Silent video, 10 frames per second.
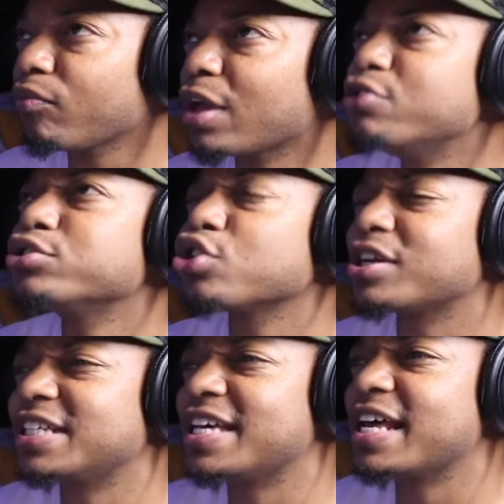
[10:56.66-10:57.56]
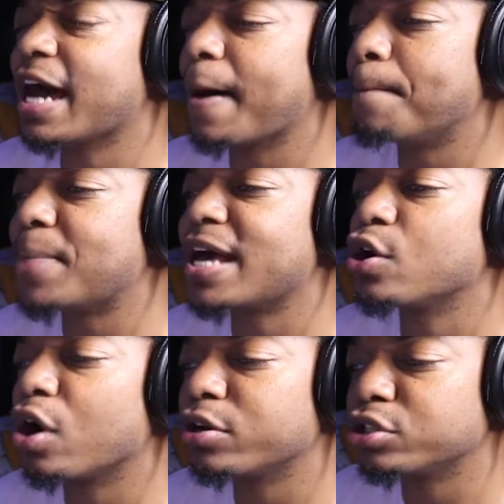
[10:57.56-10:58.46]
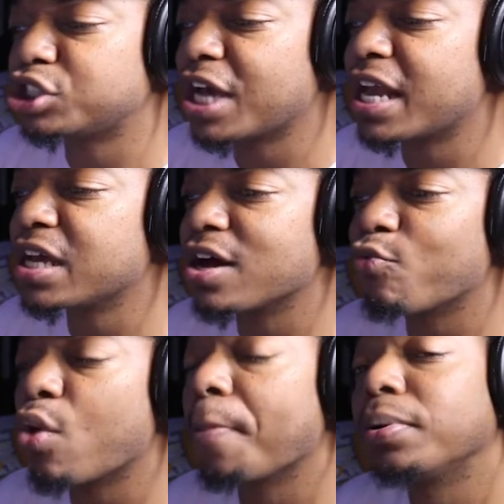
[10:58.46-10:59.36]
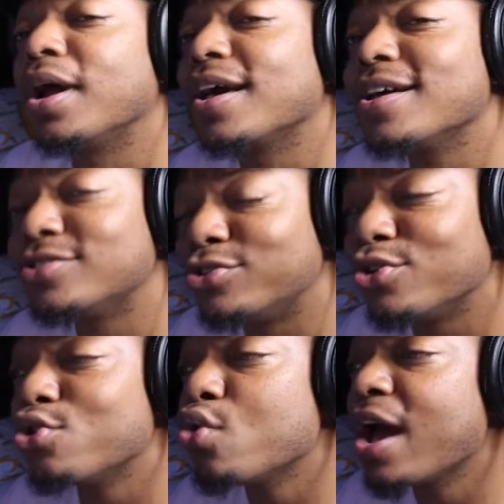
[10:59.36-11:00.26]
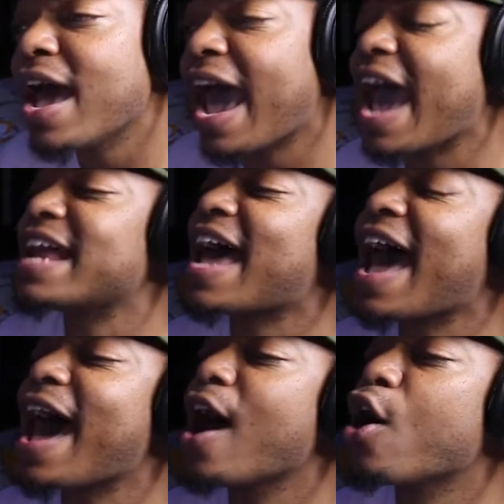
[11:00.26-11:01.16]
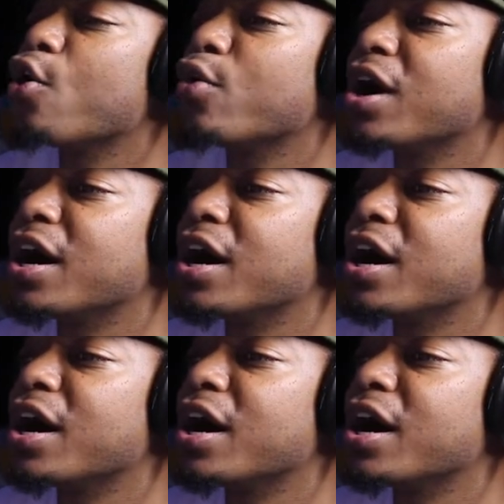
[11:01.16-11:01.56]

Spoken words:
you start to get a better understanding of what plugins do and how